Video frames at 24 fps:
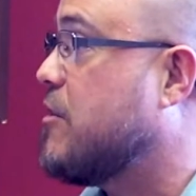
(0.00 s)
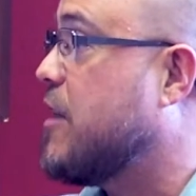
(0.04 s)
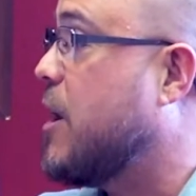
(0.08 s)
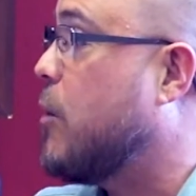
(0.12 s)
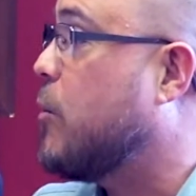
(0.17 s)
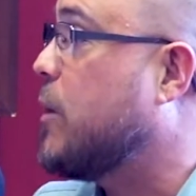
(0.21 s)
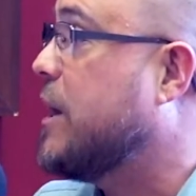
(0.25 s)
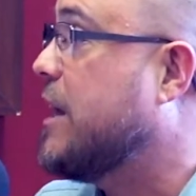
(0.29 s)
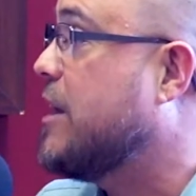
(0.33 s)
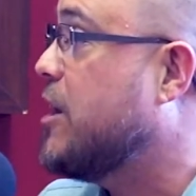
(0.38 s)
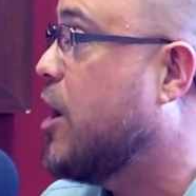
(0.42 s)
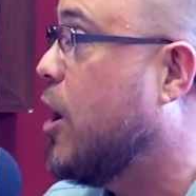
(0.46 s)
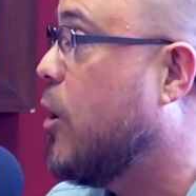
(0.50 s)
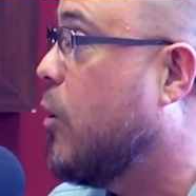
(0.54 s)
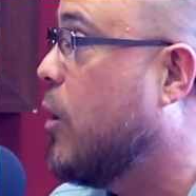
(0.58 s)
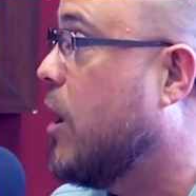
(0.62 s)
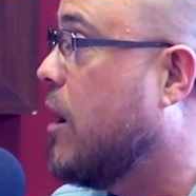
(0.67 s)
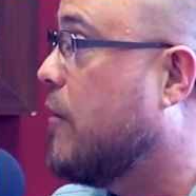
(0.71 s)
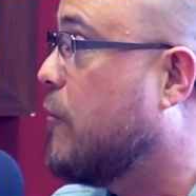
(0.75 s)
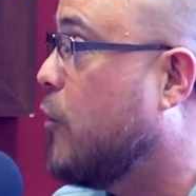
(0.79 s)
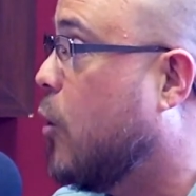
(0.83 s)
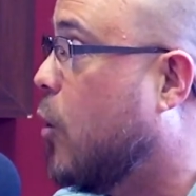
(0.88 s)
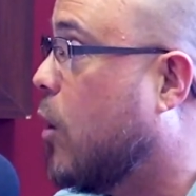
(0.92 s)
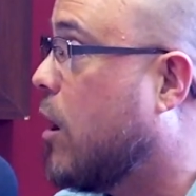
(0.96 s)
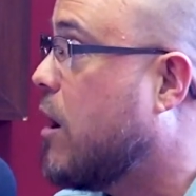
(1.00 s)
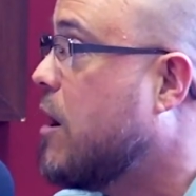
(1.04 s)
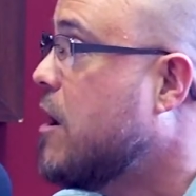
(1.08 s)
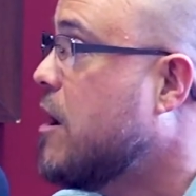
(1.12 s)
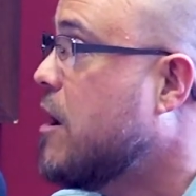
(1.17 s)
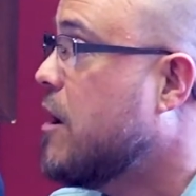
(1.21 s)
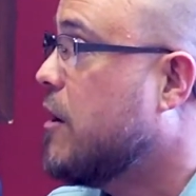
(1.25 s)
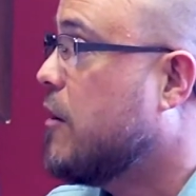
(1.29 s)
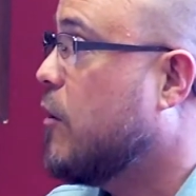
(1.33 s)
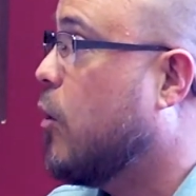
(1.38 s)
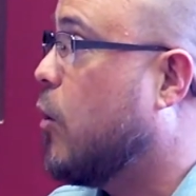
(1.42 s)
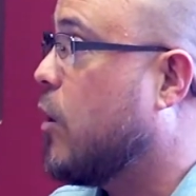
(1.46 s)
that yeah. we know of, yeah, or
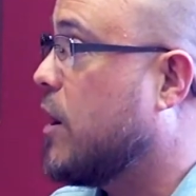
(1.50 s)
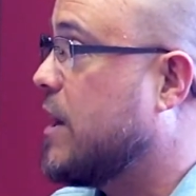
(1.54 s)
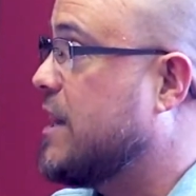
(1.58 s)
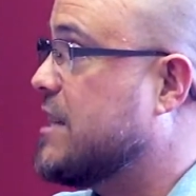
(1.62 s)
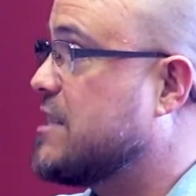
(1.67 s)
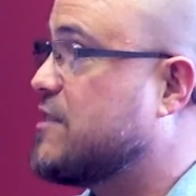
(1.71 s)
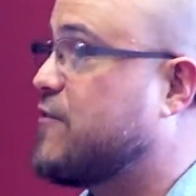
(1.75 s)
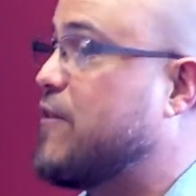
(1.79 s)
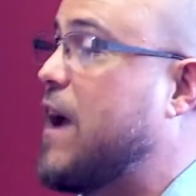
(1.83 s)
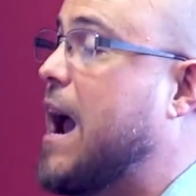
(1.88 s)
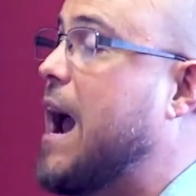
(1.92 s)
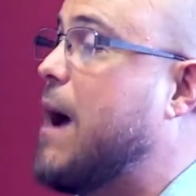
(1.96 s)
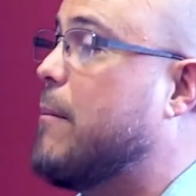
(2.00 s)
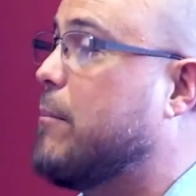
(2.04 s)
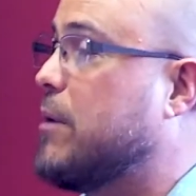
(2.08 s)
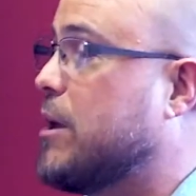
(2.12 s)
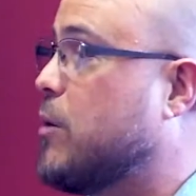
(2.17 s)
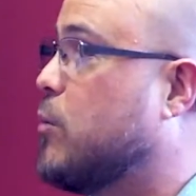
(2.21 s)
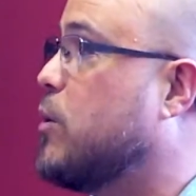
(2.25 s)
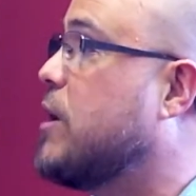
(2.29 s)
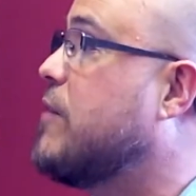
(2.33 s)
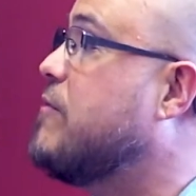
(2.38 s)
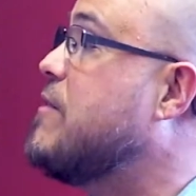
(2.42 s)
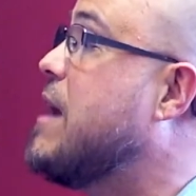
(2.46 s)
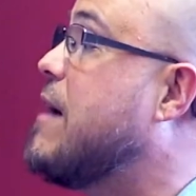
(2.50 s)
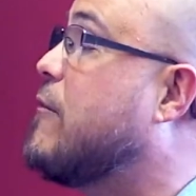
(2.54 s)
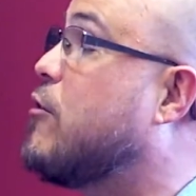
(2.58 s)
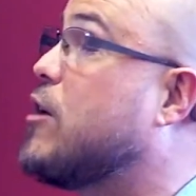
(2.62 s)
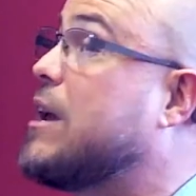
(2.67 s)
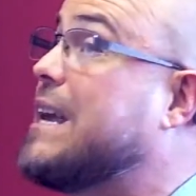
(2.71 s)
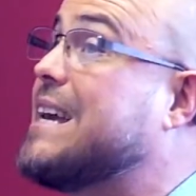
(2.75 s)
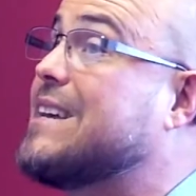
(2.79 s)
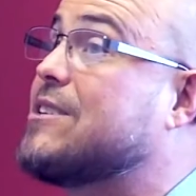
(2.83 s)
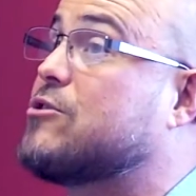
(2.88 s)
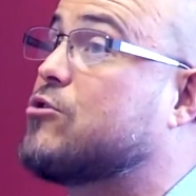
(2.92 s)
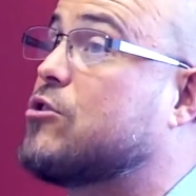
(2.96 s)
or his family would have never
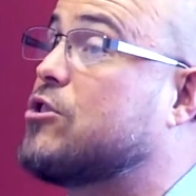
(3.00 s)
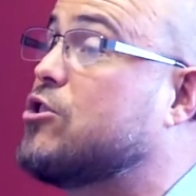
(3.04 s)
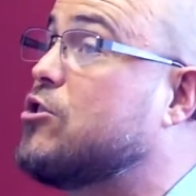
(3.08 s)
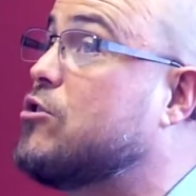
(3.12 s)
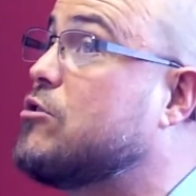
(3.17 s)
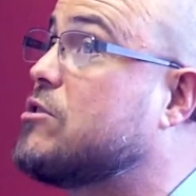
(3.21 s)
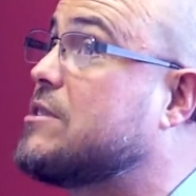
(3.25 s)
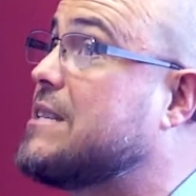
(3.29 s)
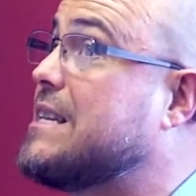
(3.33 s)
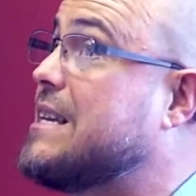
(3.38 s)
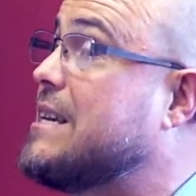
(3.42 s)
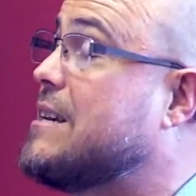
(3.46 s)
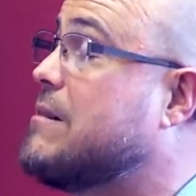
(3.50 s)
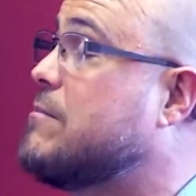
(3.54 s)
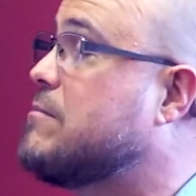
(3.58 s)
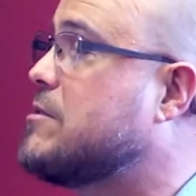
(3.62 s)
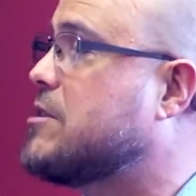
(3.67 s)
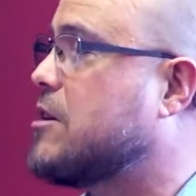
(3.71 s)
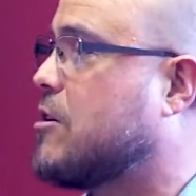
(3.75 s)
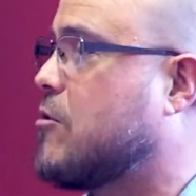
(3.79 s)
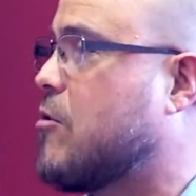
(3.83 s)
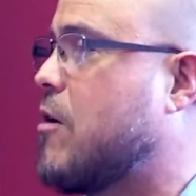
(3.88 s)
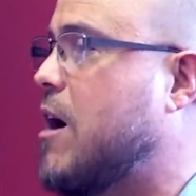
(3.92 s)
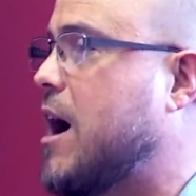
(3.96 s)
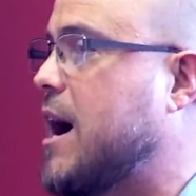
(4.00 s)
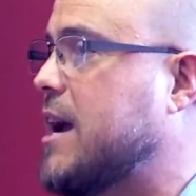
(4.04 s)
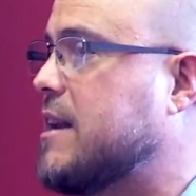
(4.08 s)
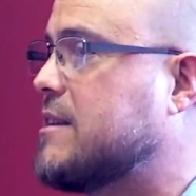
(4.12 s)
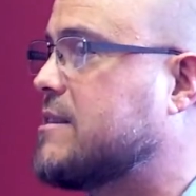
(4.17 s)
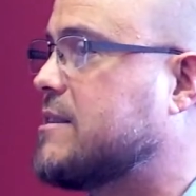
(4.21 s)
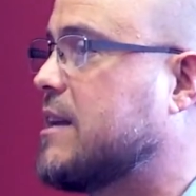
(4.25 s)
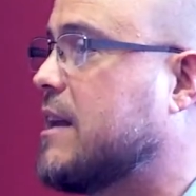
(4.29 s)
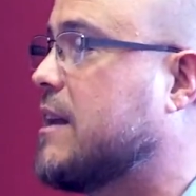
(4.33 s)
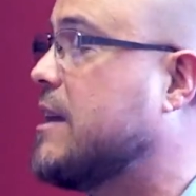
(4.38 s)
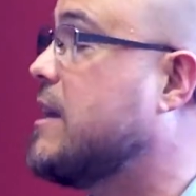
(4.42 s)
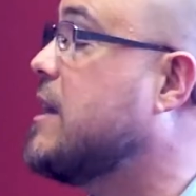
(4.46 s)
introduced him to
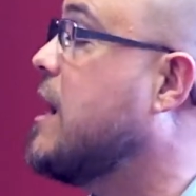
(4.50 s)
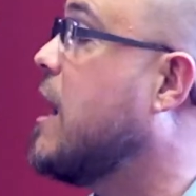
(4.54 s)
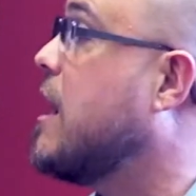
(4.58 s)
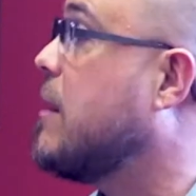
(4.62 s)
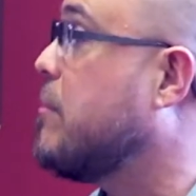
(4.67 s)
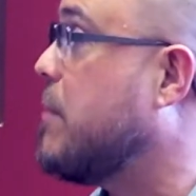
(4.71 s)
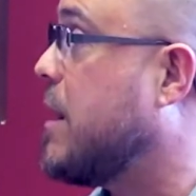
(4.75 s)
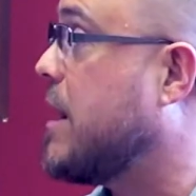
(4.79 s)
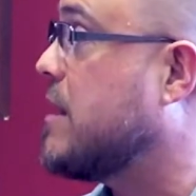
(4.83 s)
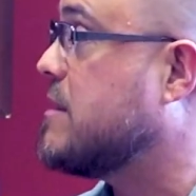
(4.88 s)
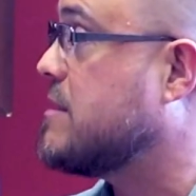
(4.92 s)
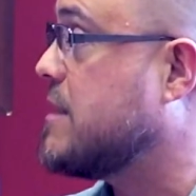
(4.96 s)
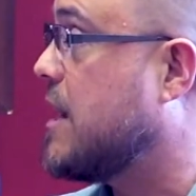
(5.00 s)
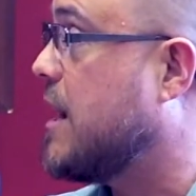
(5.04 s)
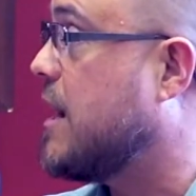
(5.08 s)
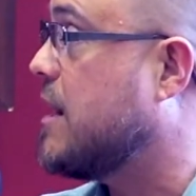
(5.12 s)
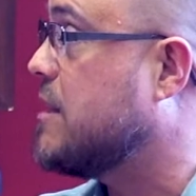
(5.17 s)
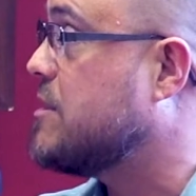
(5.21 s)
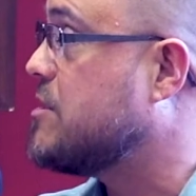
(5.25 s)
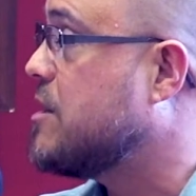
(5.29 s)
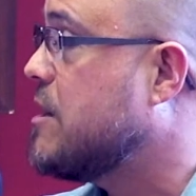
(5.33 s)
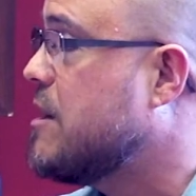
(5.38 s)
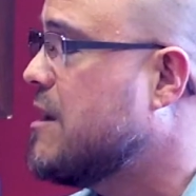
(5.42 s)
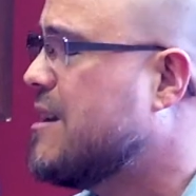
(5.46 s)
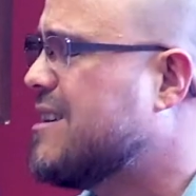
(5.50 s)
Christ at a young wow. man's age.